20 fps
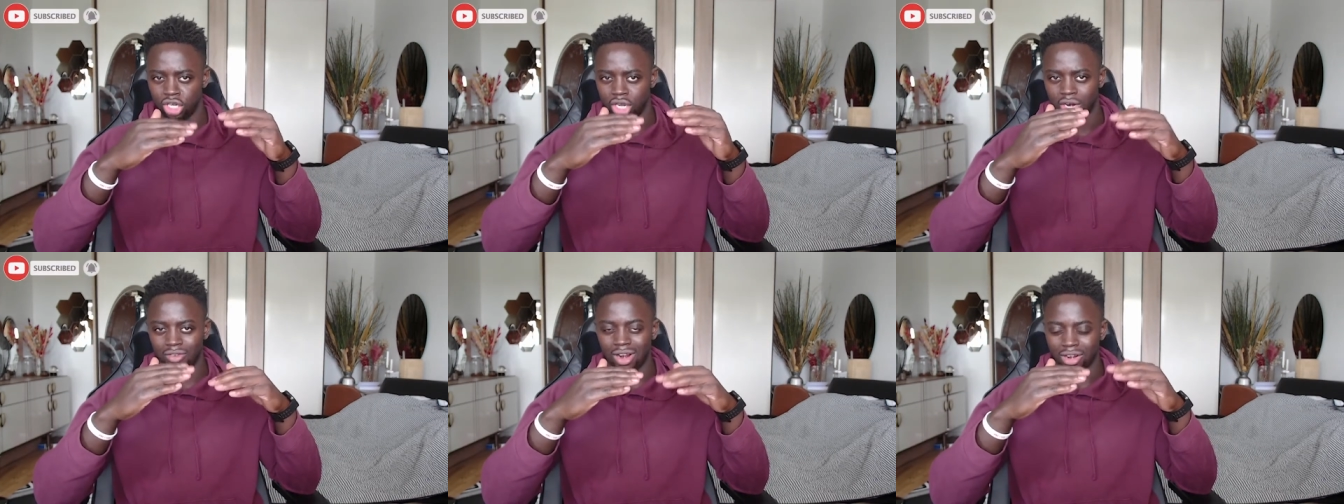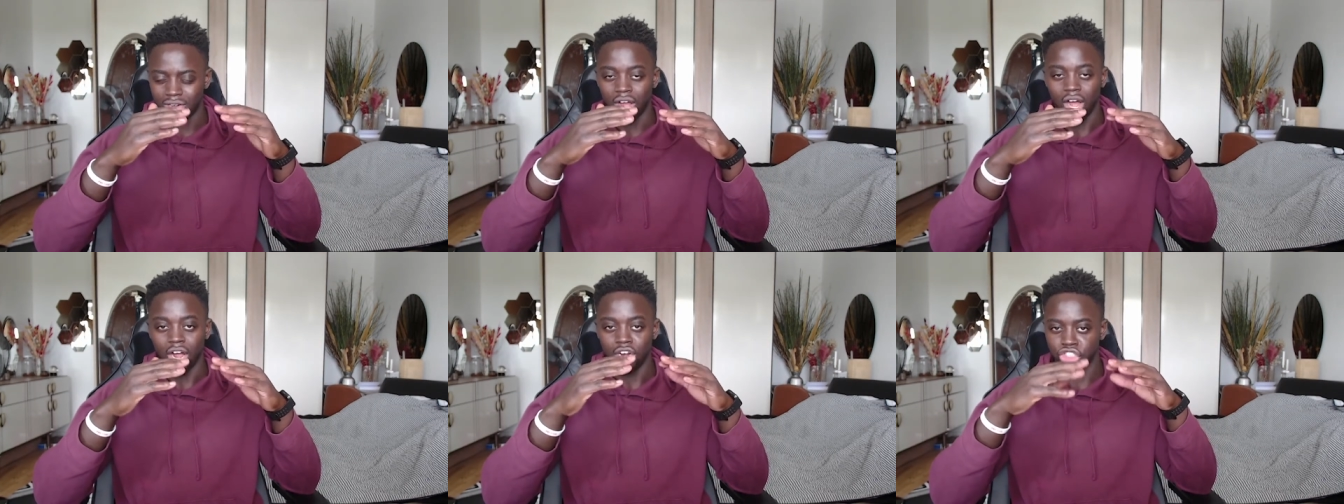around
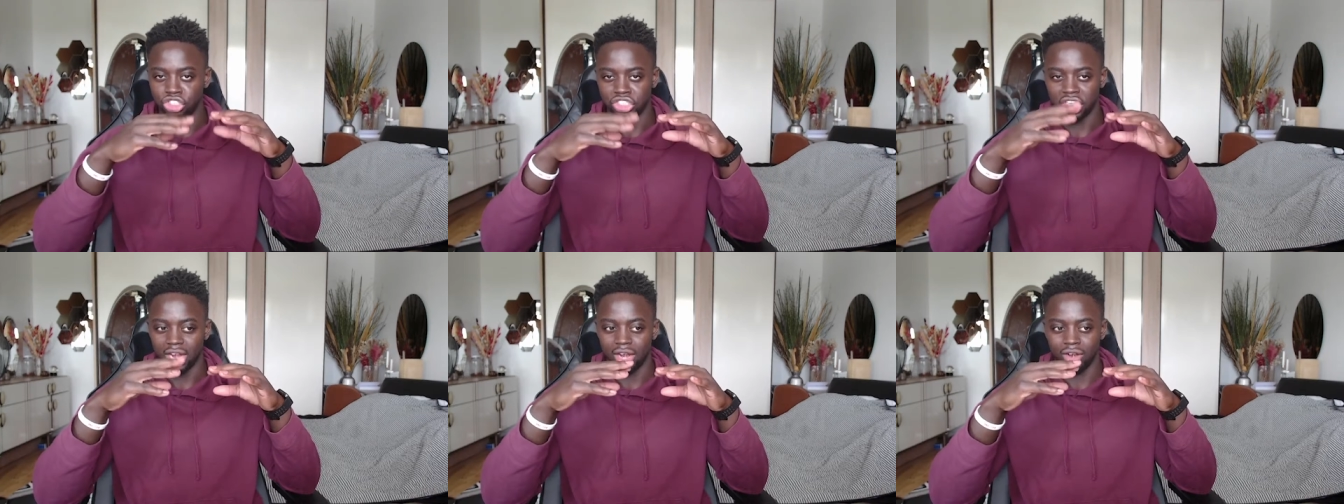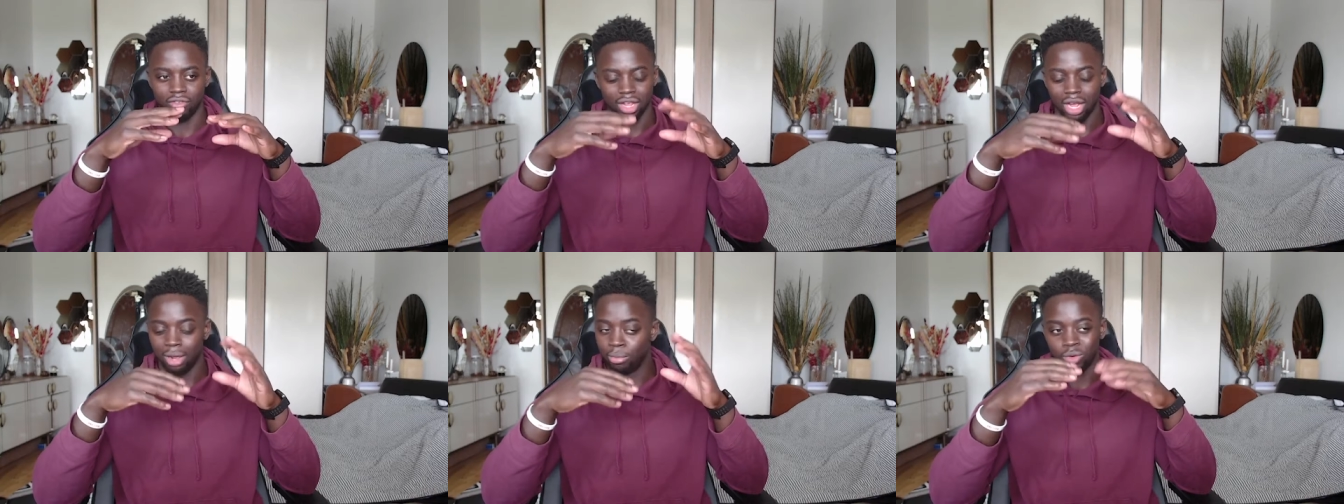the hundred
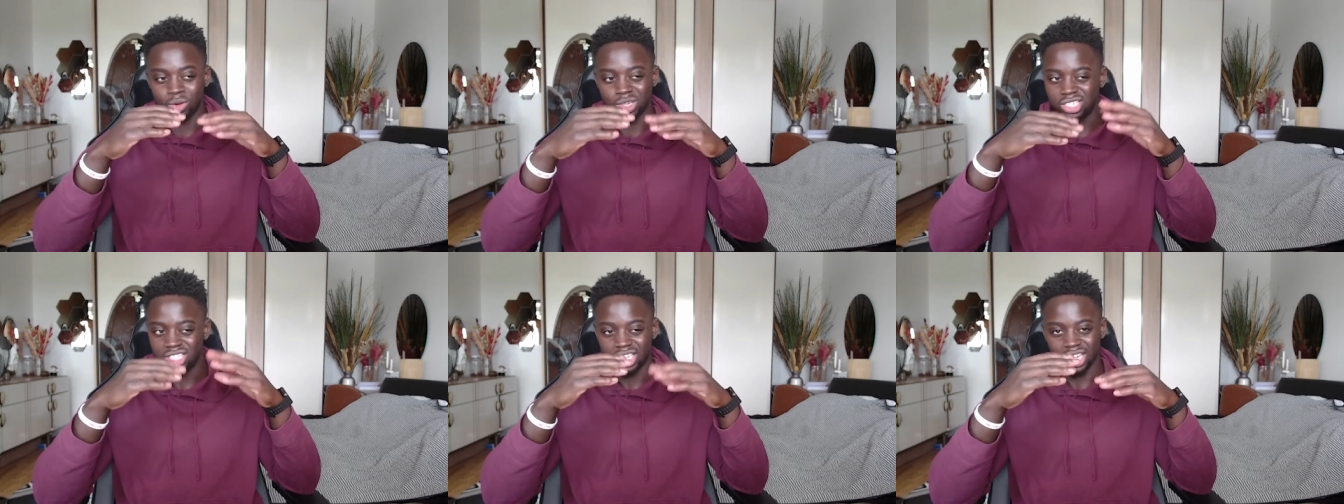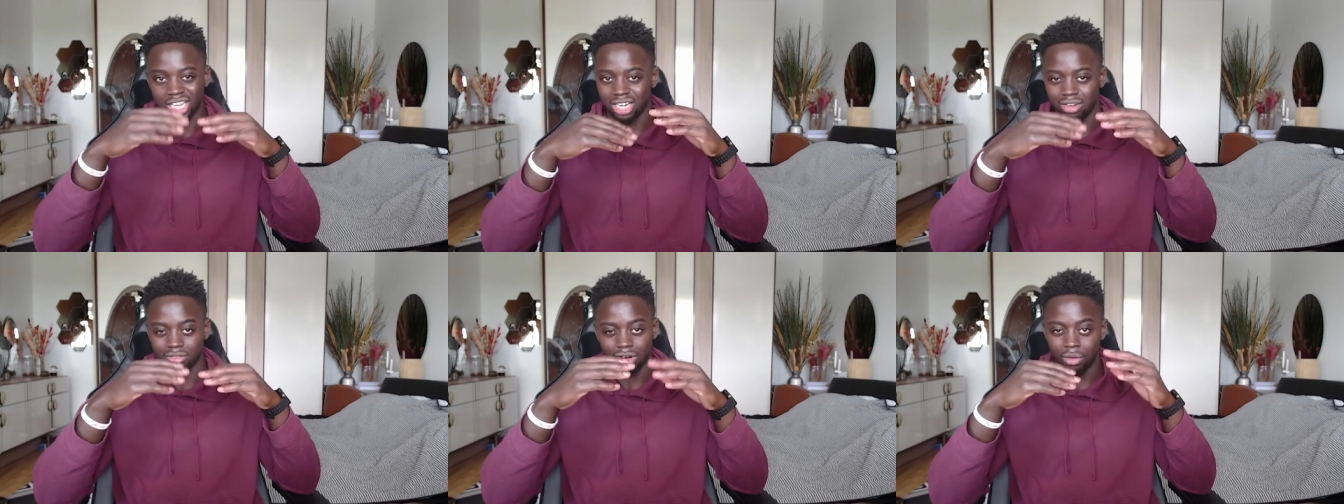area. I'm always
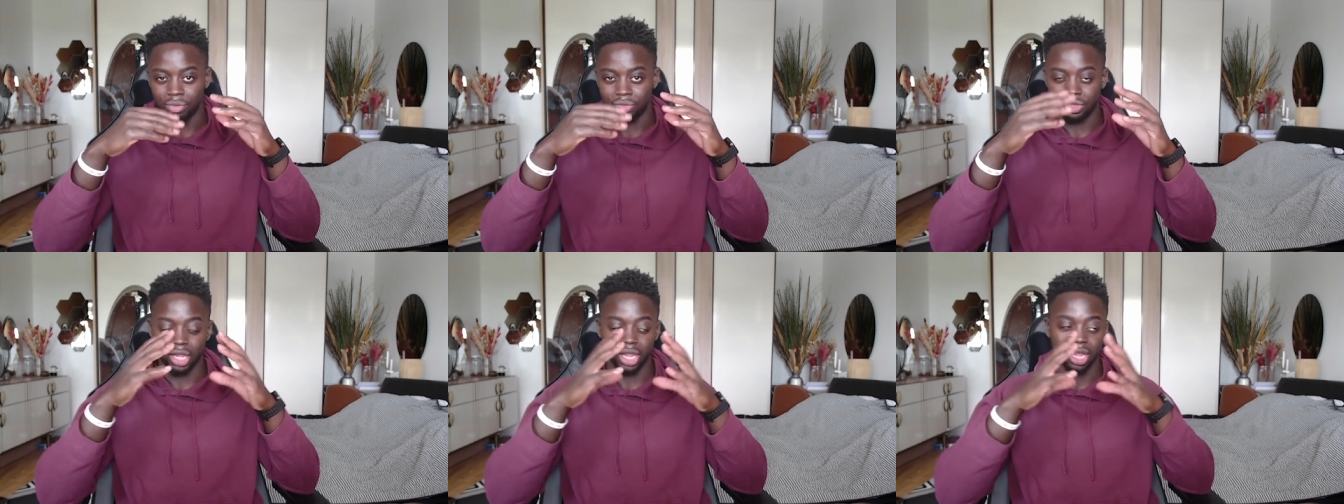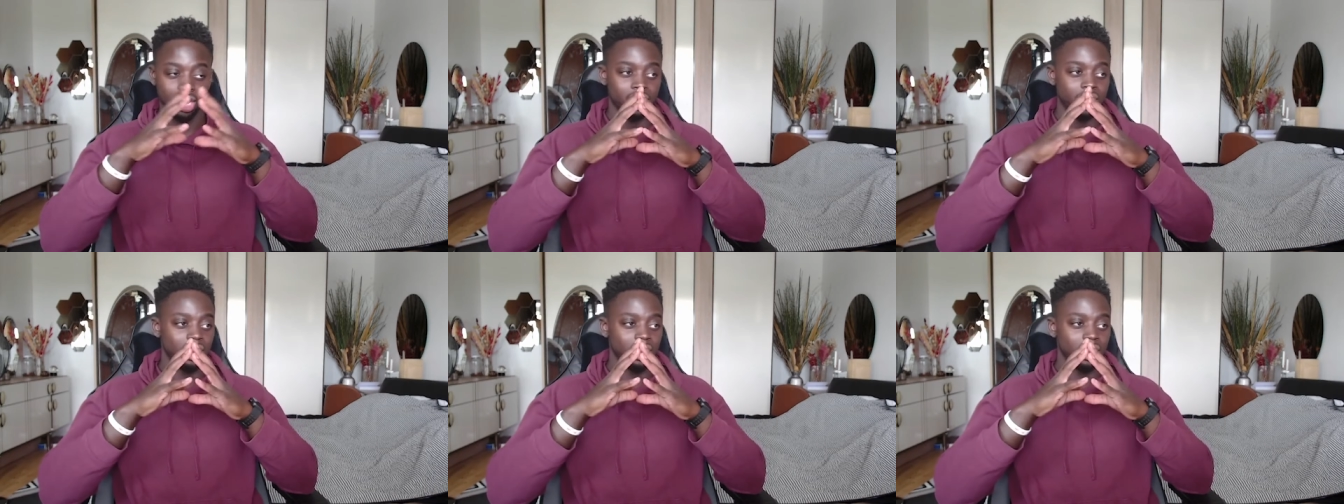sticking around there.